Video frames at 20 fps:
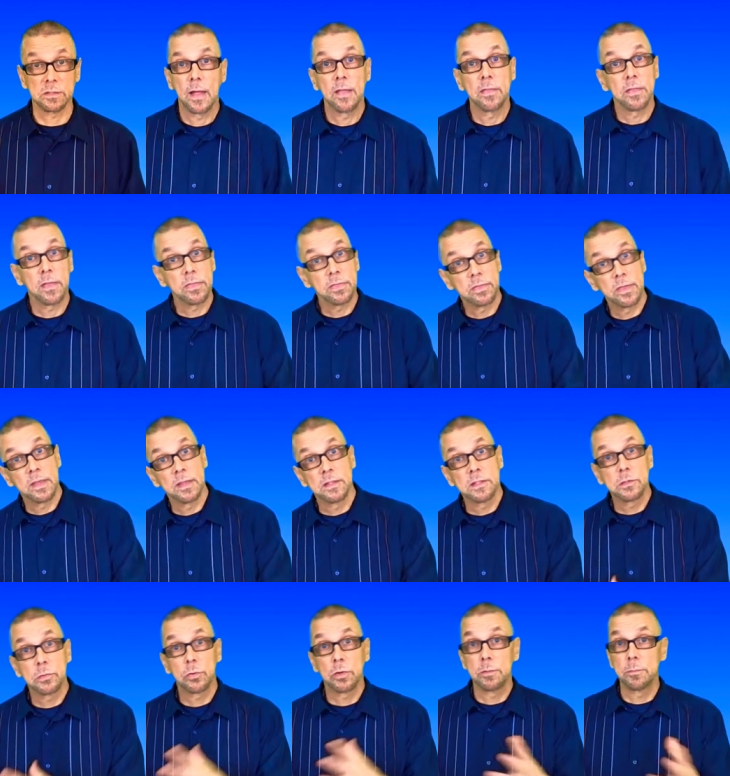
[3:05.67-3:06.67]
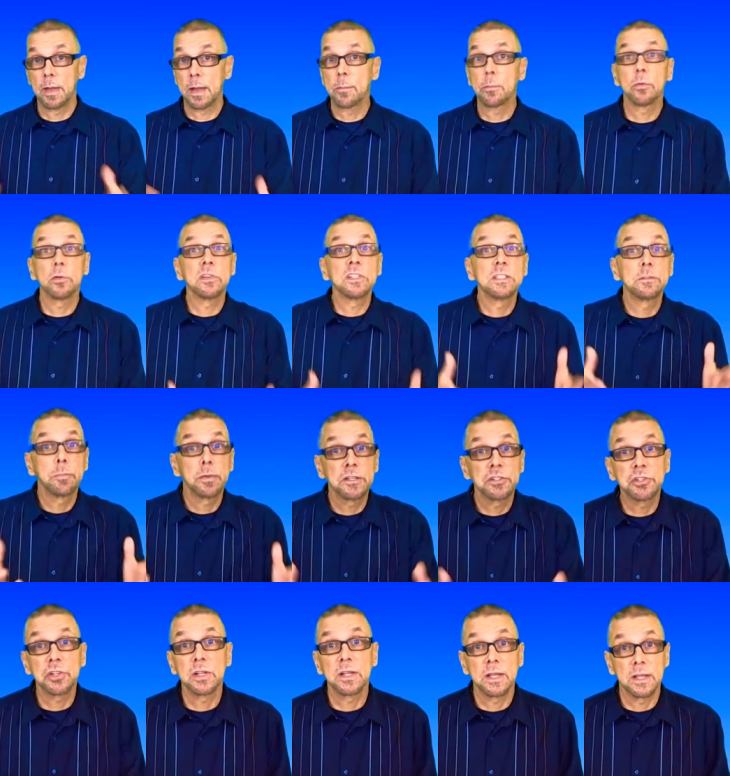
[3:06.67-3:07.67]
And the thing to remember,
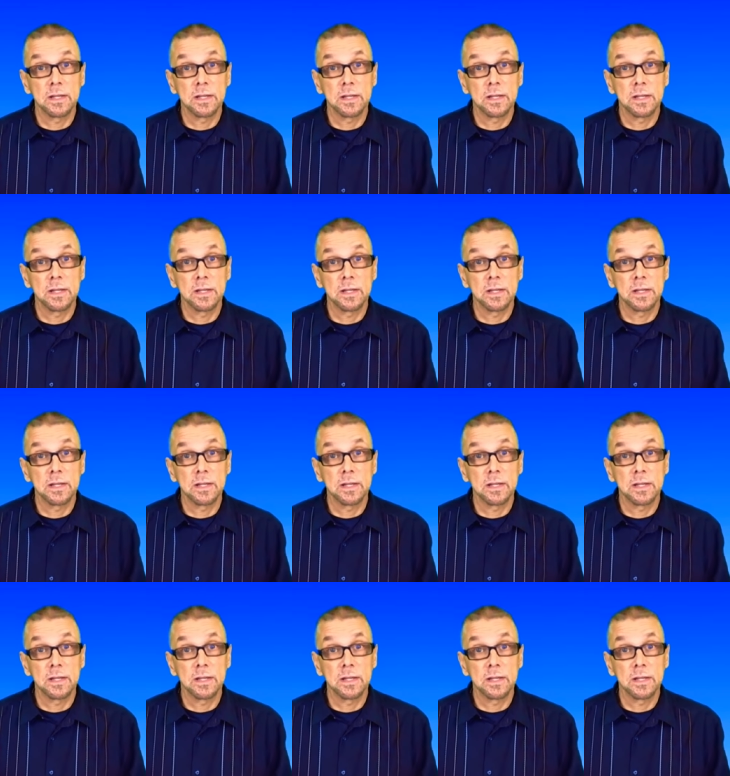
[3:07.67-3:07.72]
especially